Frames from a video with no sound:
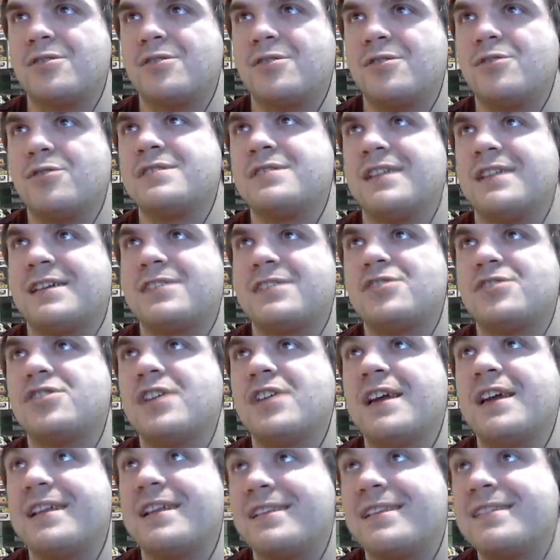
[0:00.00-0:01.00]
looks like
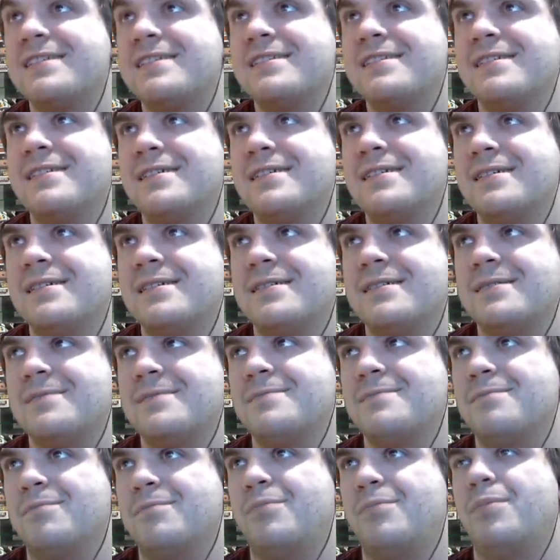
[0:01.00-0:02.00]
shit,
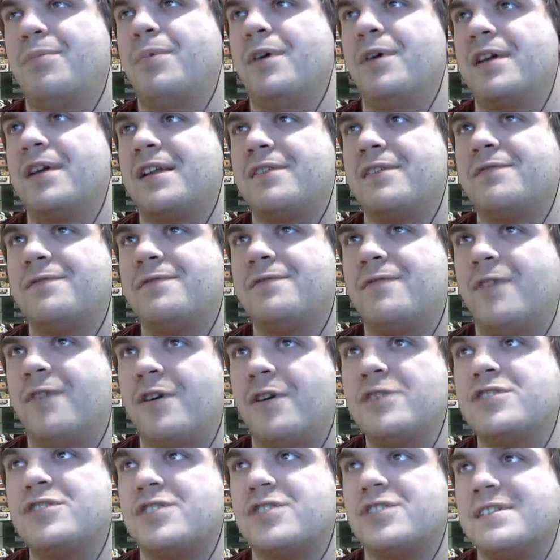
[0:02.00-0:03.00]
but it
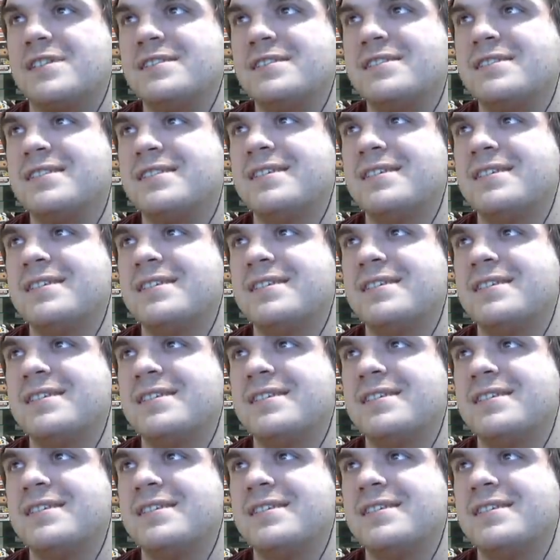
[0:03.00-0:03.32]
functions.